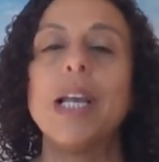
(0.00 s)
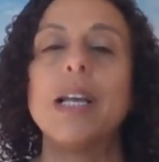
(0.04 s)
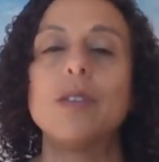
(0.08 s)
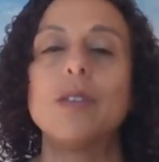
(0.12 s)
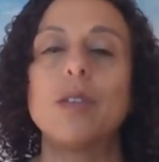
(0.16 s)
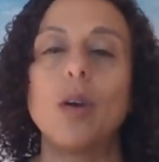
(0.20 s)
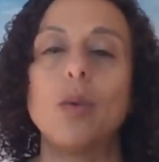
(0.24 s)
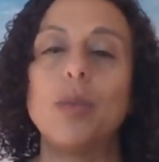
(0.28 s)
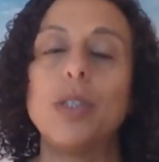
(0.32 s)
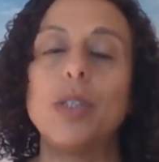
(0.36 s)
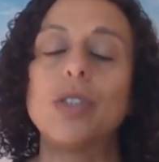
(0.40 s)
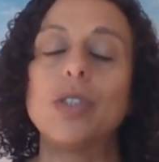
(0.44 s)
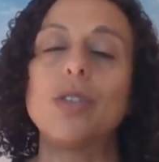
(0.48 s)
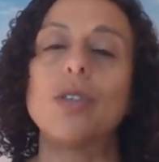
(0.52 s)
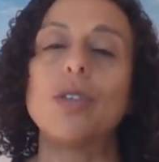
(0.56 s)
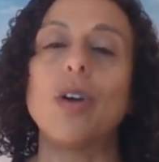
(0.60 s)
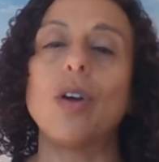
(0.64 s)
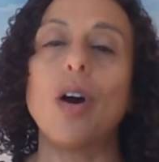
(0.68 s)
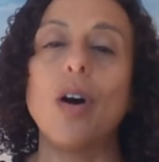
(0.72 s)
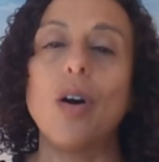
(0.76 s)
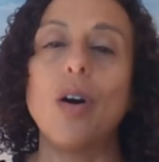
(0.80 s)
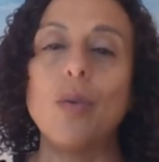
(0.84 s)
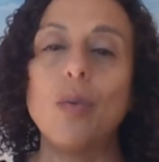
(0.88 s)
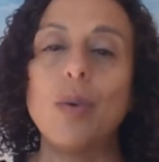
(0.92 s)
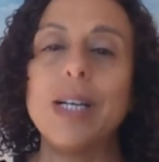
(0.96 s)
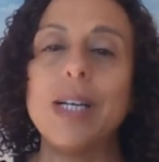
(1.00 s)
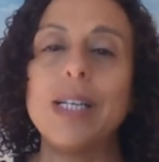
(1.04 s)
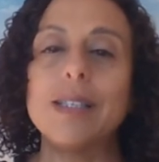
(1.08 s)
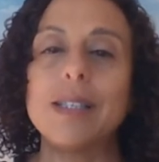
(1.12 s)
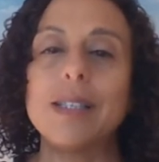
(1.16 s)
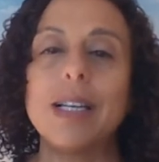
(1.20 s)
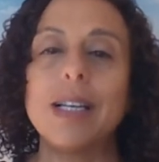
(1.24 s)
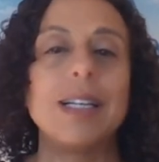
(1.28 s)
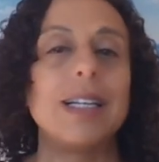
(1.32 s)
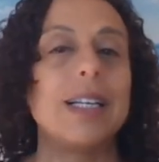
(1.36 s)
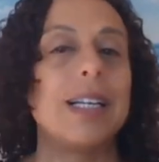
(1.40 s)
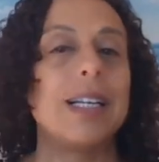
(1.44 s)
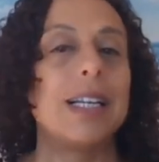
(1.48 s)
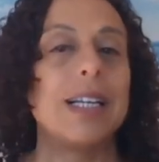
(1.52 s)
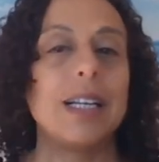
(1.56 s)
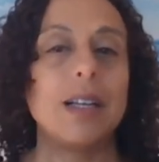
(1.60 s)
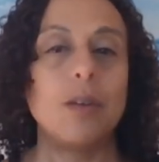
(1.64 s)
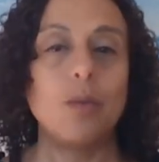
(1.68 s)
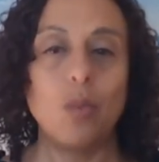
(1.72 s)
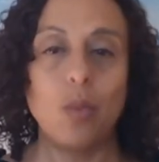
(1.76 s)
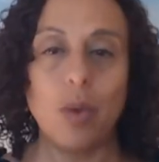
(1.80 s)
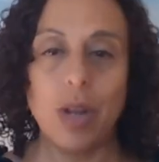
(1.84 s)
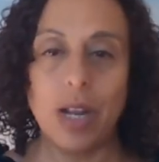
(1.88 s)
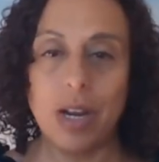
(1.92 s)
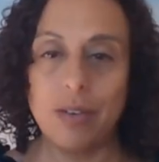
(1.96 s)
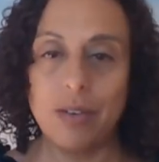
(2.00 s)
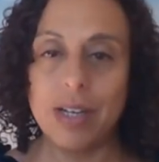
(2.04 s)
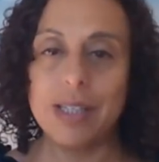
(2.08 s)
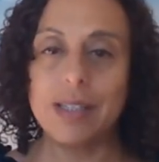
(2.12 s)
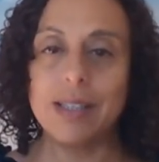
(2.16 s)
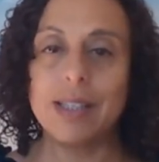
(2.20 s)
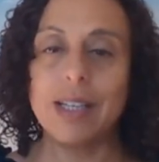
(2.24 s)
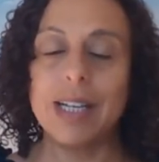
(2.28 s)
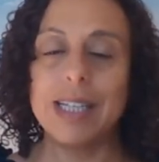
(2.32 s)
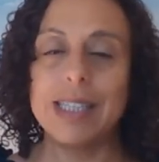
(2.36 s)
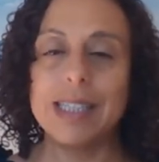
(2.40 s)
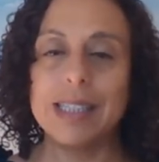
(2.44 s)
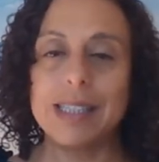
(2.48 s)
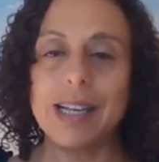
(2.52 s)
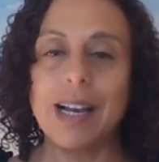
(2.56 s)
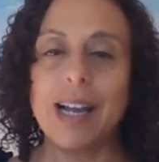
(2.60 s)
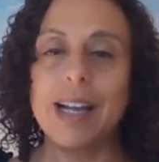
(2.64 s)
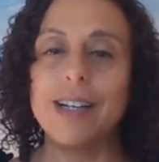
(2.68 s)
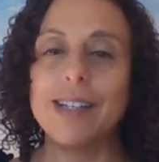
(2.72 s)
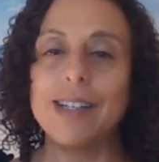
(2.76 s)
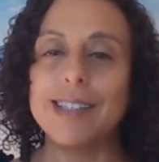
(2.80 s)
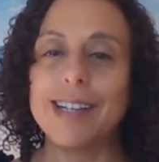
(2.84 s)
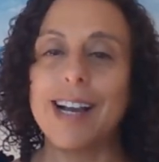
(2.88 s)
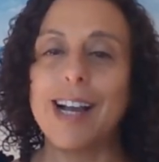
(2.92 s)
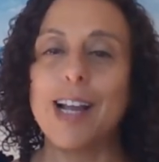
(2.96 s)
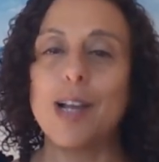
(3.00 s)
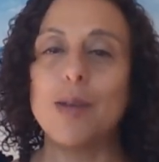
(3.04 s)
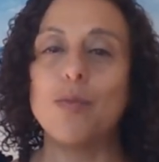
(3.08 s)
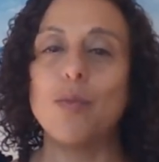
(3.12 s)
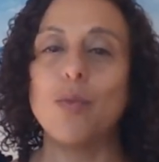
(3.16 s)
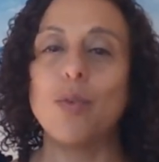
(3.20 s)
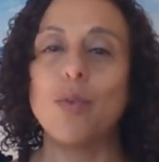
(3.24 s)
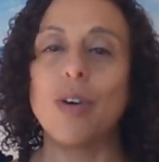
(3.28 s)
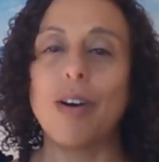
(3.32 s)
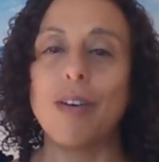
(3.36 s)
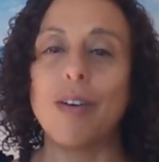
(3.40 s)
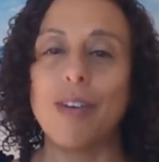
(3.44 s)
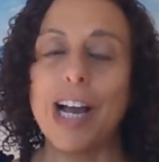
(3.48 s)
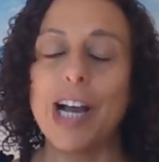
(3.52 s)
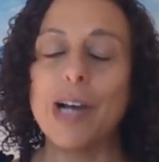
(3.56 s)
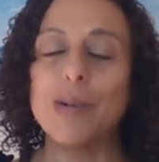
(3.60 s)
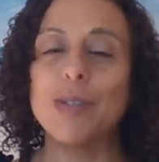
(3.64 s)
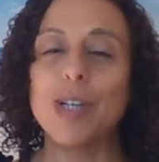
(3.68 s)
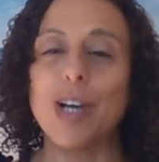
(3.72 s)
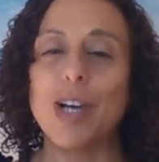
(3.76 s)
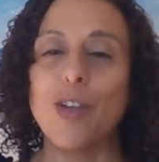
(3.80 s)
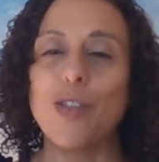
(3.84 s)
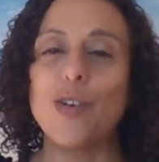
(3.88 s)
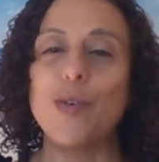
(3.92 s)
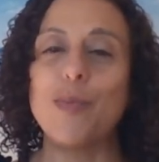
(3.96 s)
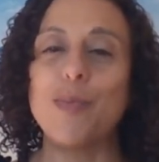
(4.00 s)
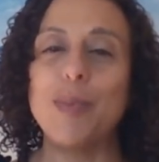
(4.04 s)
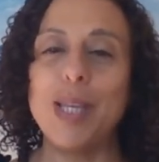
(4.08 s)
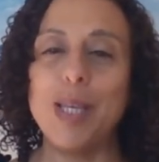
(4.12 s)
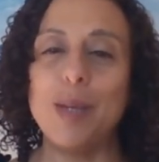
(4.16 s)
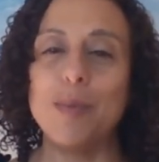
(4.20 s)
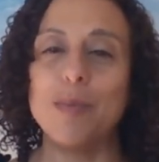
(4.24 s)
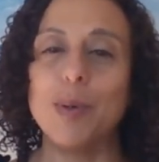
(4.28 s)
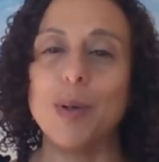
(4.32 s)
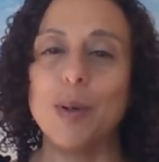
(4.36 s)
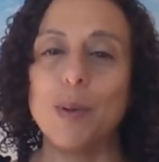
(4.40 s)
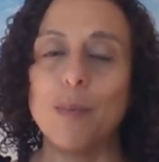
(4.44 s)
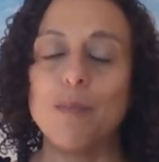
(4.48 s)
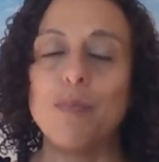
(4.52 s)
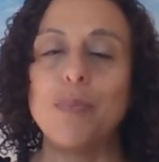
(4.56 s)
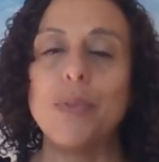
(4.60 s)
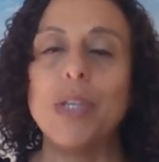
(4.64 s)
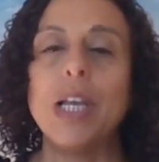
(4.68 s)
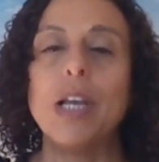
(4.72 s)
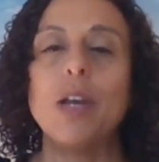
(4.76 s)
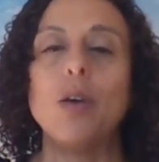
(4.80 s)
So we should always wear it the entire time we're around other people.